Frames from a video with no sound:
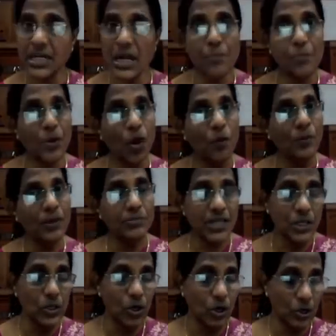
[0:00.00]
problems
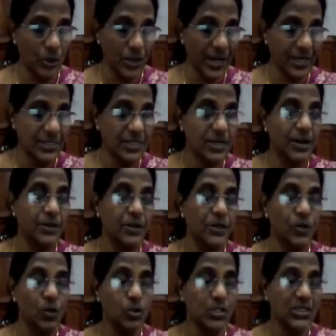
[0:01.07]
and all you can
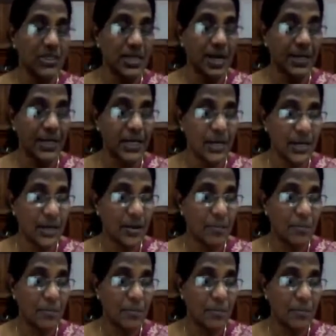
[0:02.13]
do, study.